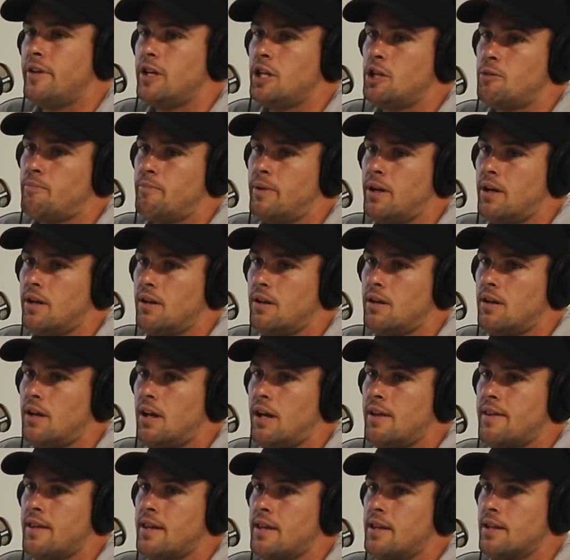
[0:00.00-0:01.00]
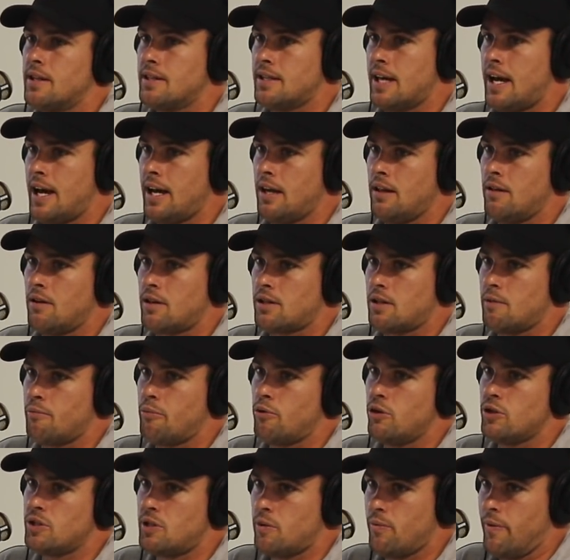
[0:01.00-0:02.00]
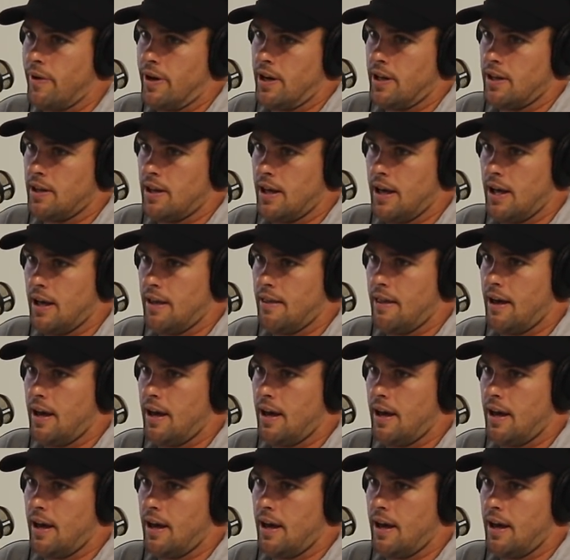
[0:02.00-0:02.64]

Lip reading: finished, but at the end of the day, like, the boys that went in there,